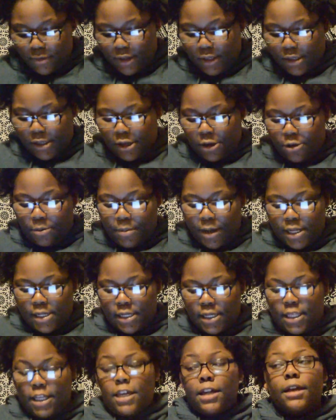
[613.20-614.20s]
So
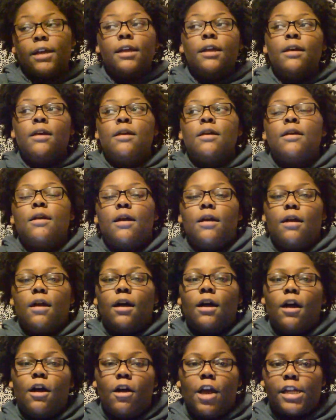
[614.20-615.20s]
basically,
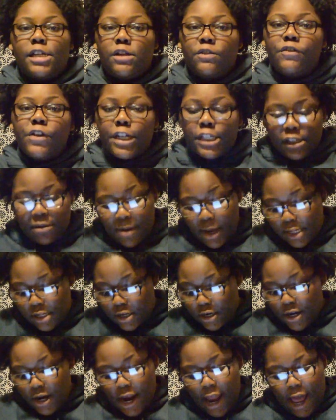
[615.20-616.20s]
as a first
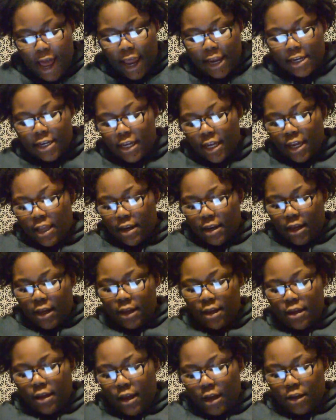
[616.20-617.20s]
semester, I did
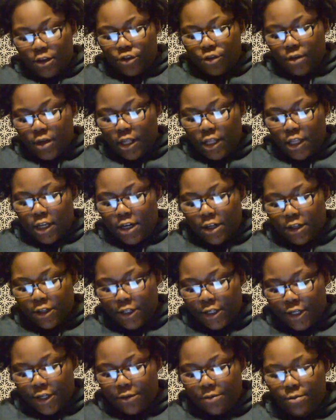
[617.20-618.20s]
Intro to
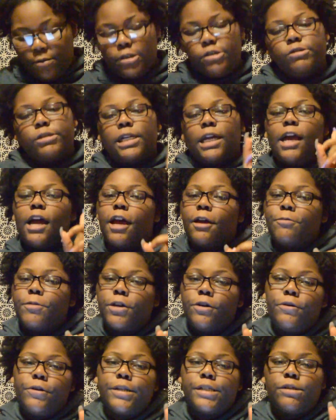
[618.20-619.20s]
Literature, which was a
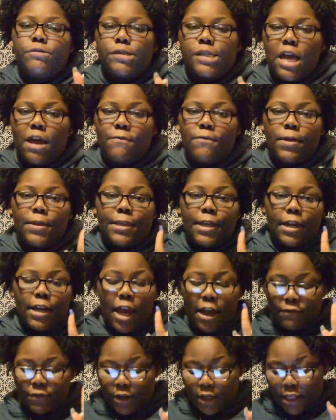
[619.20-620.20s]
hybrid course. It was half online,
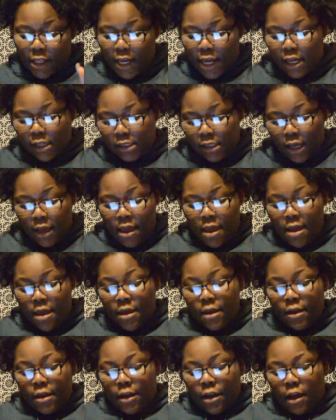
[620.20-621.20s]
half in class.
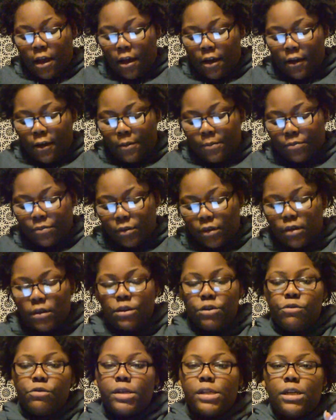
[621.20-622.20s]

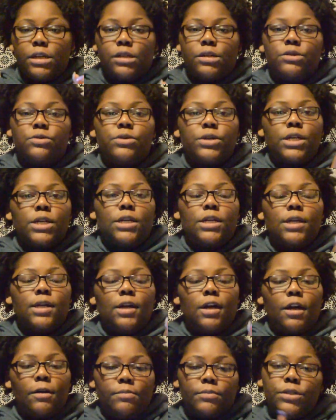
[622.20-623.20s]
U.S. History
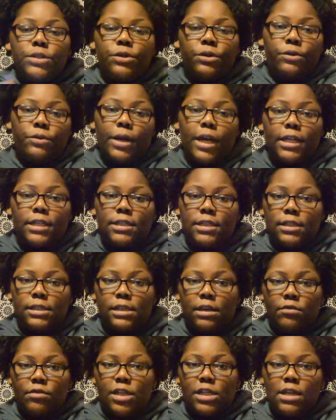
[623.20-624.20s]
up to
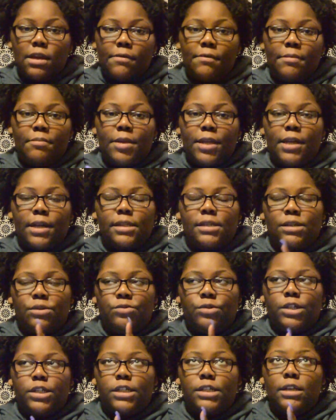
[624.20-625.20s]
1877 because
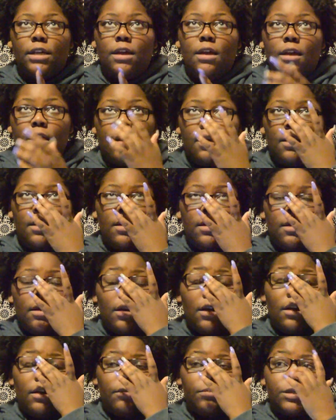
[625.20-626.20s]
it was,
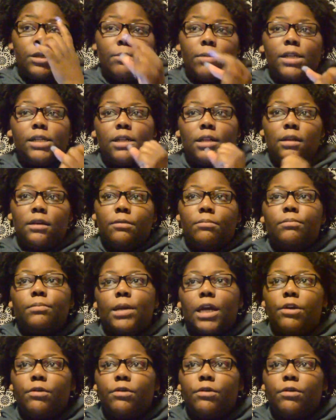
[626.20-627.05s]
so basically